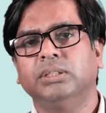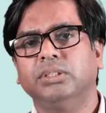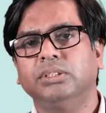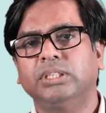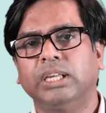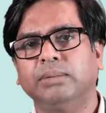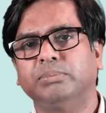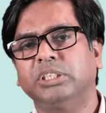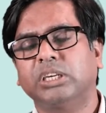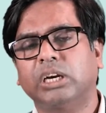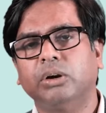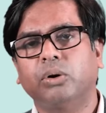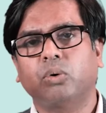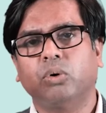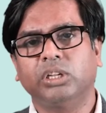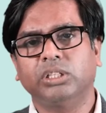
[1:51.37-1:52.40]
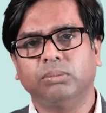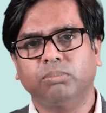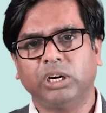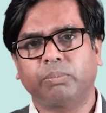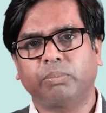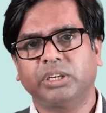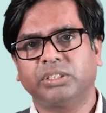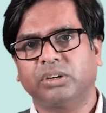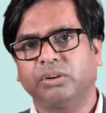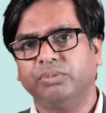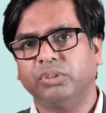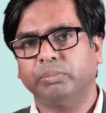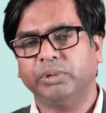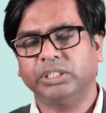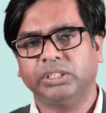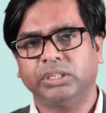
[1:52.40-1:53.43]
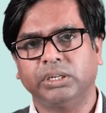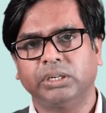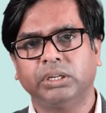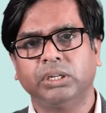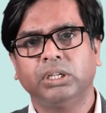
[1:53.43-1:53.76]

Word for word: This helps in controlling the blood pressure of the patient.